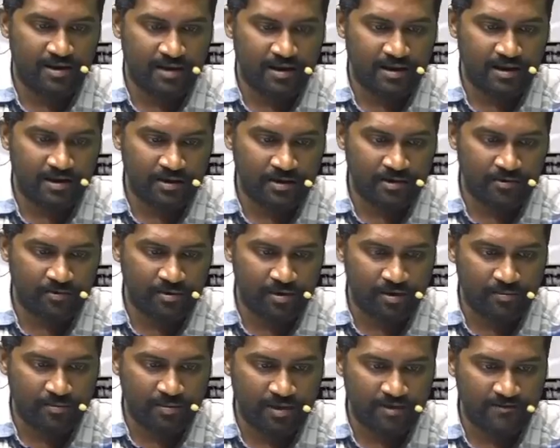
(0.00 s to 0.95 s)
a
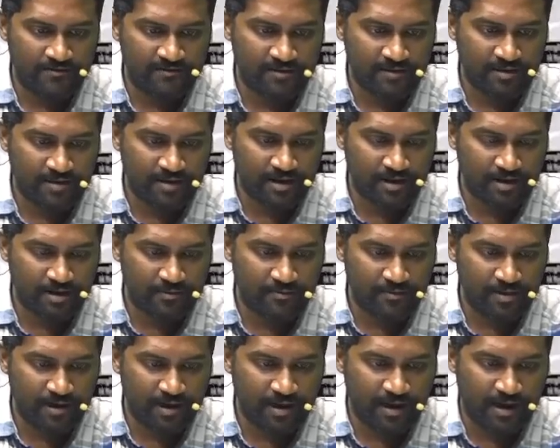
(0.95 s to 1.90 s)
negative image, it
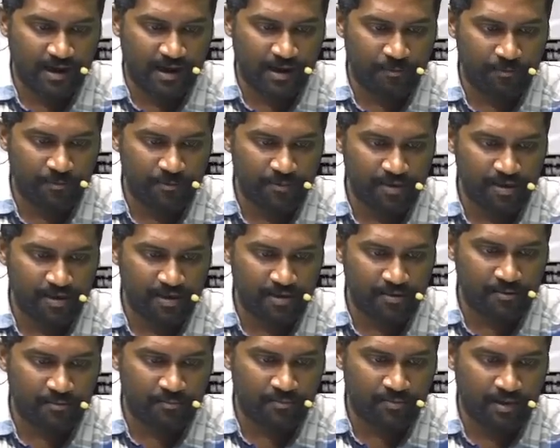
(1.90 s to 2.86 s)
will
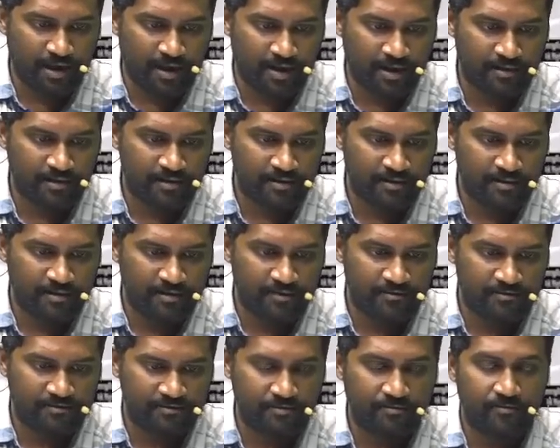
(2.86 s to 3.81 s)
appear black.
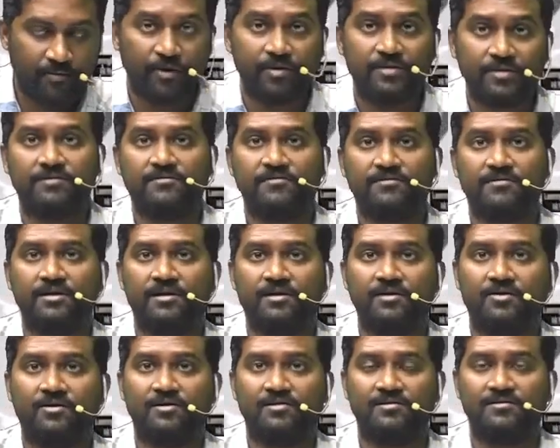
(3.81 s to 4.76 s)
So what this
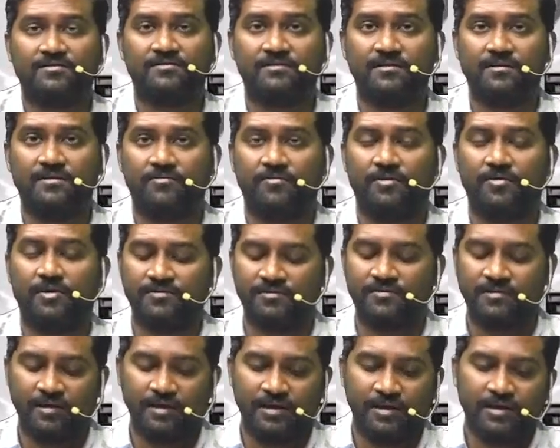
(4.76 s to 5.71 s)
radiologist did
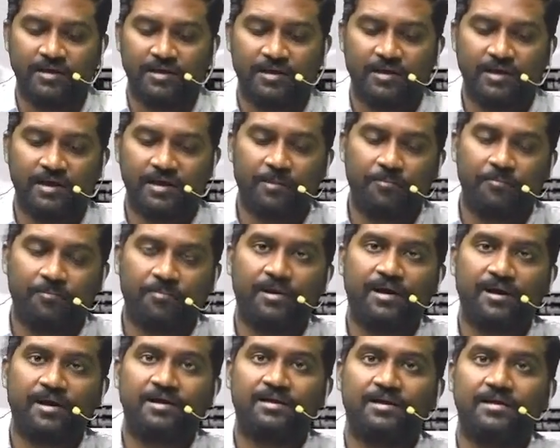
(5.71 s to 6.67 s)
was, he
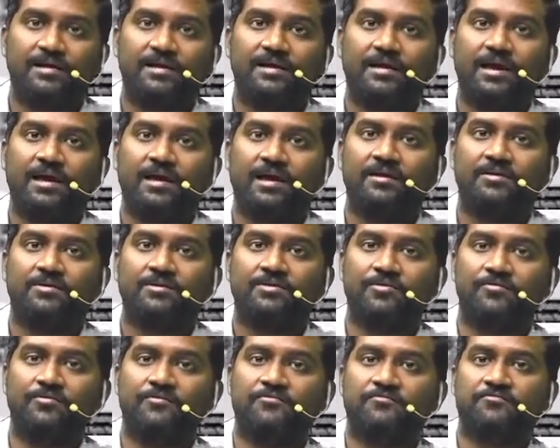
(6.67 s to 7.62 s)
applied
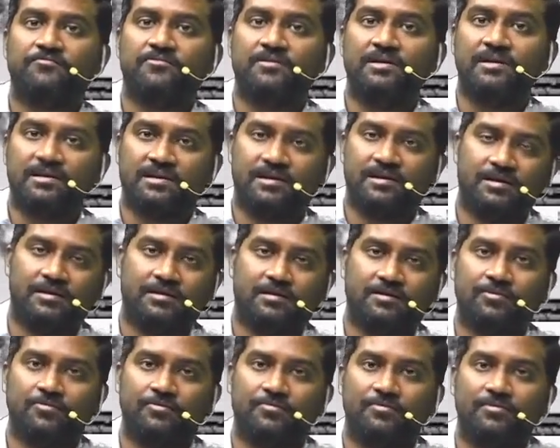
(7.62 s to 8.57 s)
negative
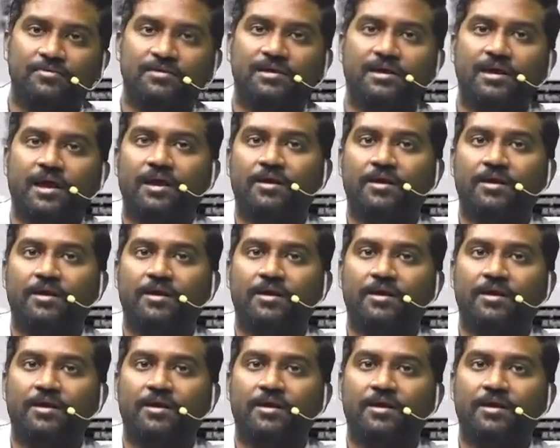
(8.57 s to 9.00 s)
filter to